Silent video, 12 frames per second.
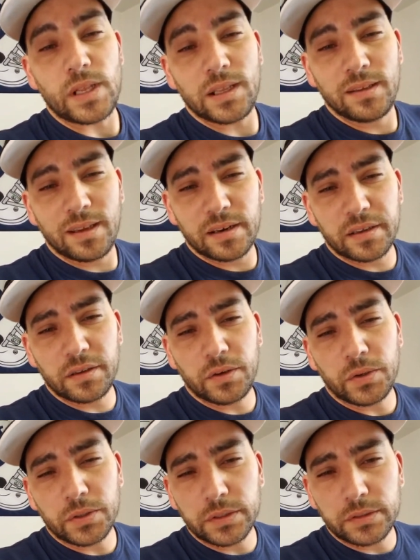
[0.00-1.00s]
to get
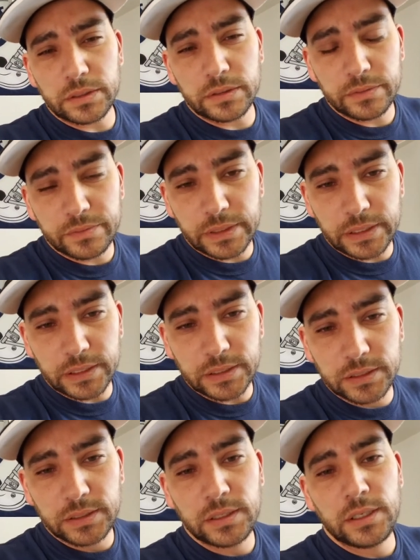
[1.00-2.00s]
hold
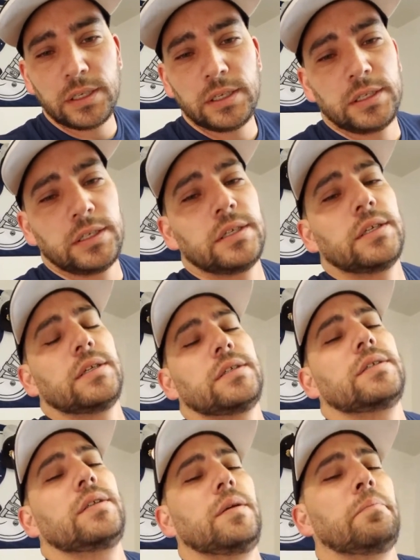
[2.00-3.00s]
of
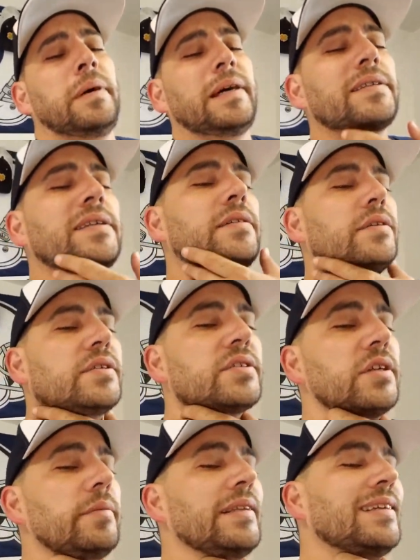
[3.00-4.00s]
Budco
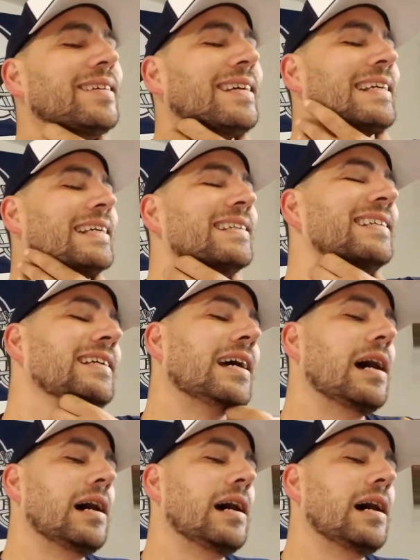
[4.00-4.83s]
Distributing and get